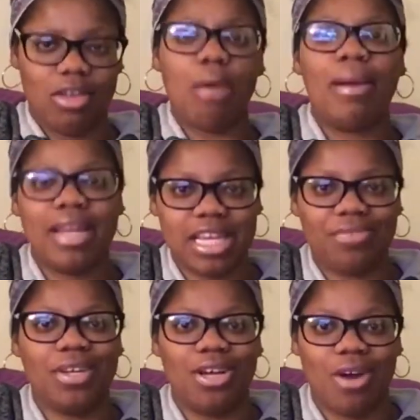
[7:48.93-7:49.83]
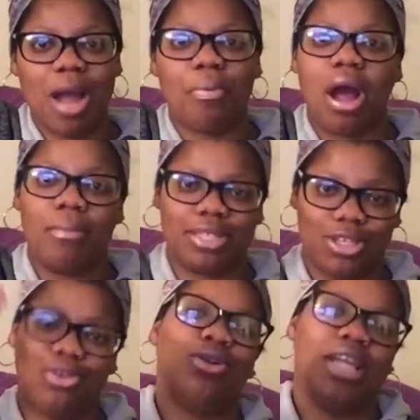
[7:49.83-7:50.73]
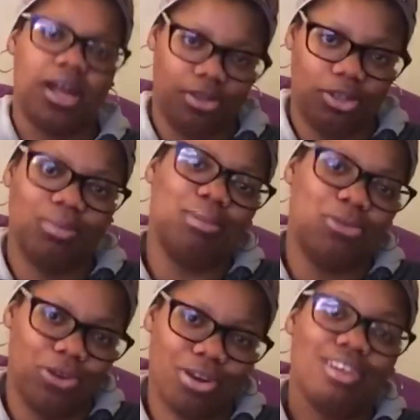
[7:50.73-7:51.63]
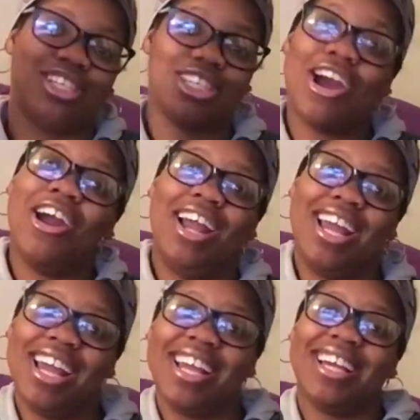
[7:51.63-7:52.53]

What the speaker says: On my next video, I promise it'll go down a little bit more. Sorry.